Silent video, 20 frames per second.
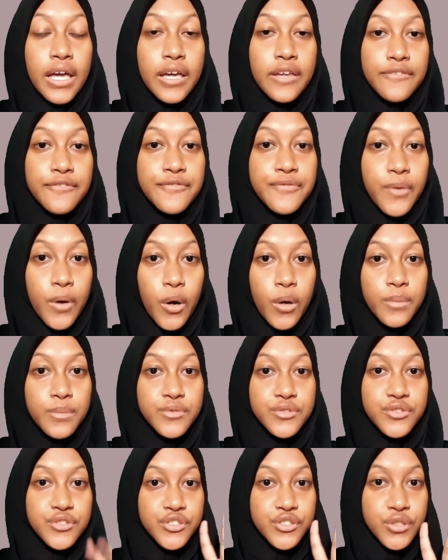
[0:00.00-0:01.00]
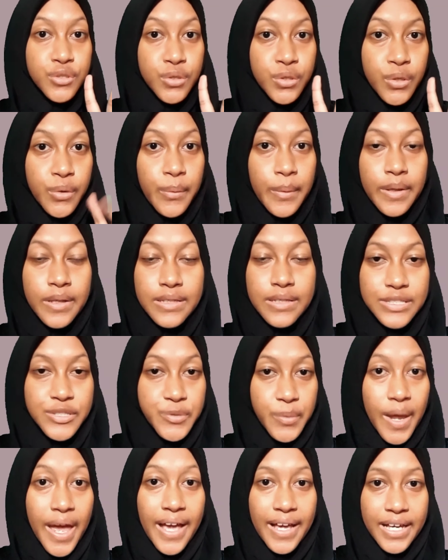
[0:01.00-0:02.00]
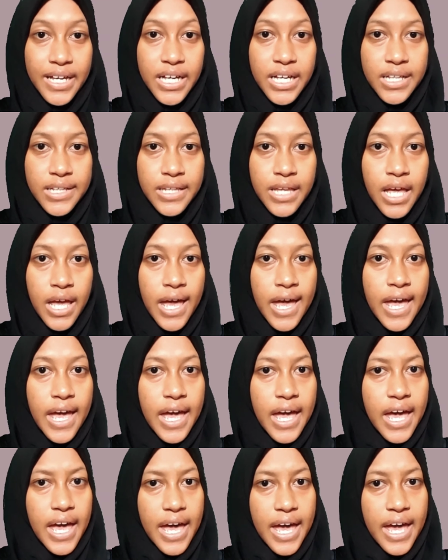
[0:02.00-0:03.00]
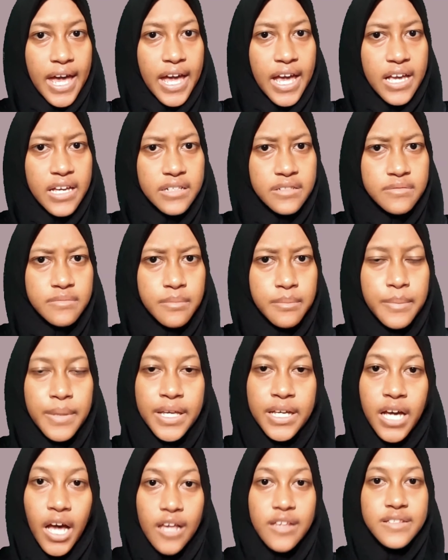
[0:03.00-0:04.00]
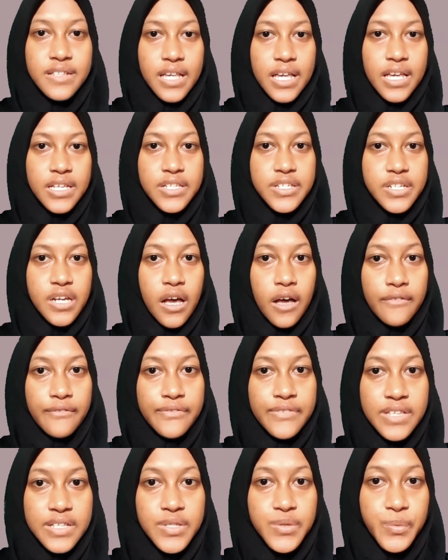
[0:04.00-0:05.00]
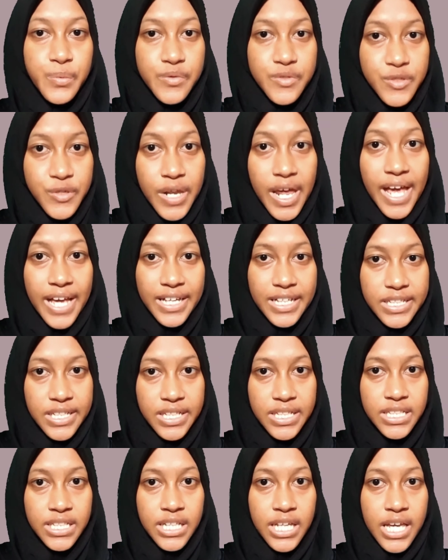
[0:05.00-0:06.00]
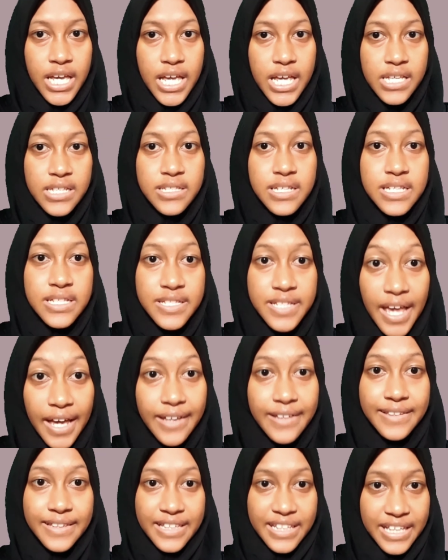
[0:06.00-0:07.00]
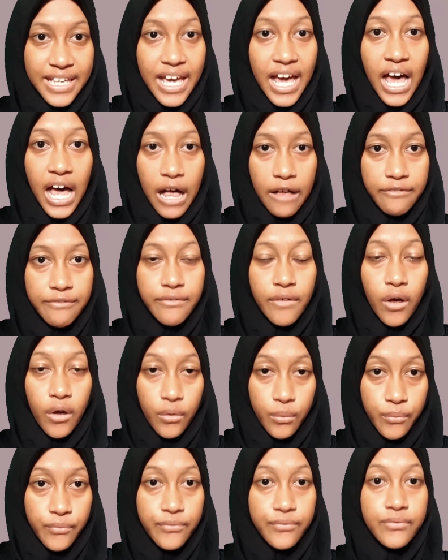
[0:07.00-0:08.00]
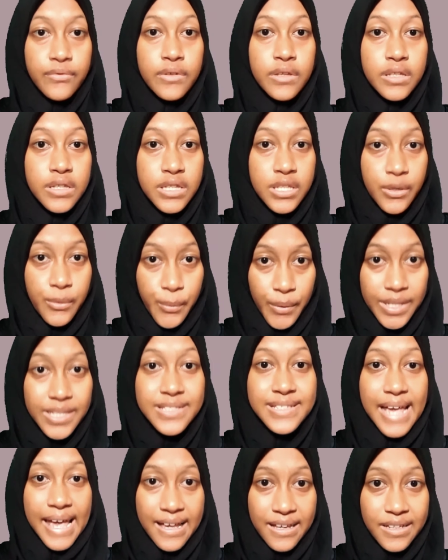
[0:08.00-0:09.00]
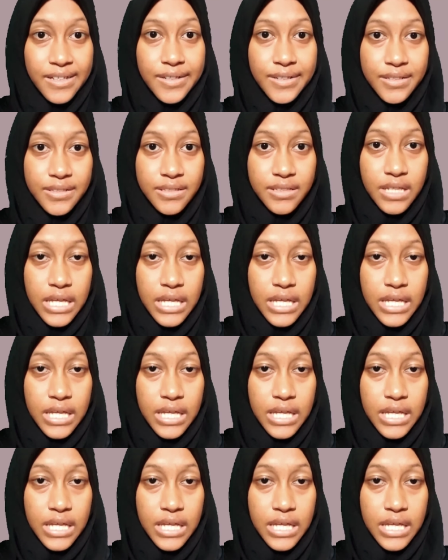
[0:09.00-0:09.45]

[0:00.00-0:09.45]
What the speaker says: It forms two triangles, and because each of these triangles is exactly half of the rectangle,